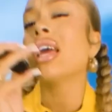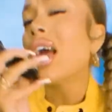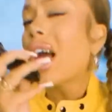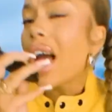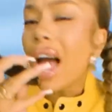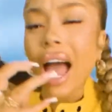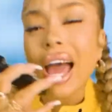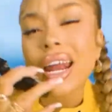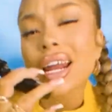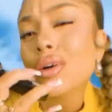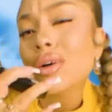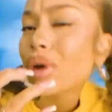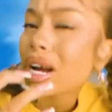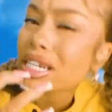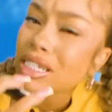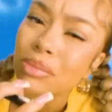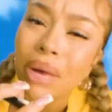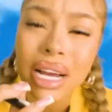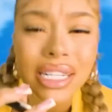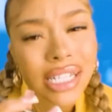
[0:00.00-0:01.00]
keeps it low but
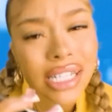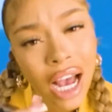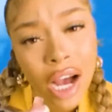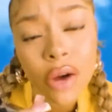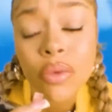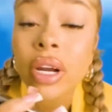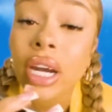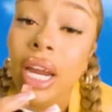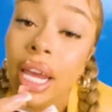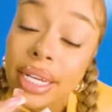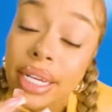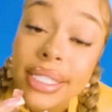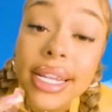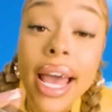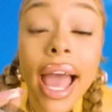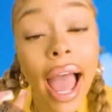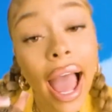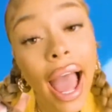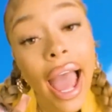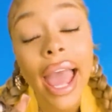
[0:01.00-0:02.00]
moves with power.
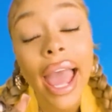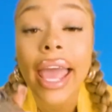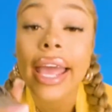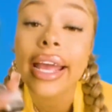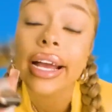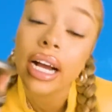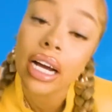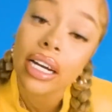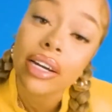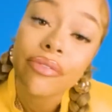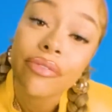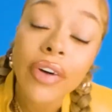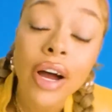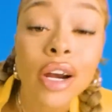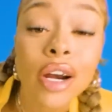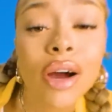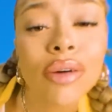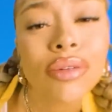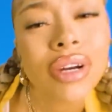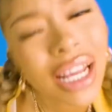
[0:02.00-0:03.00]
The second she heard
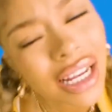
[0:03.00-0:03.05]
Latto